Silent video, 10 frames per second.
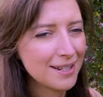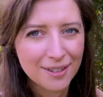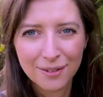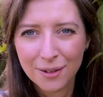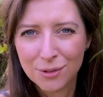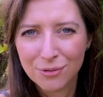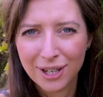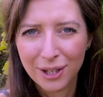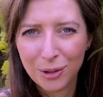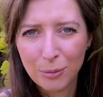so they've got this
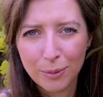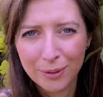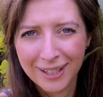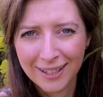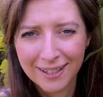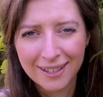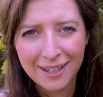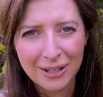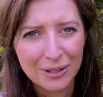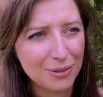really cuboid
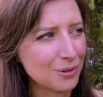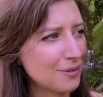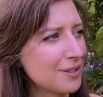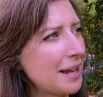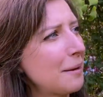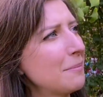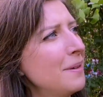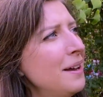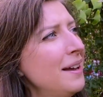sort of stem,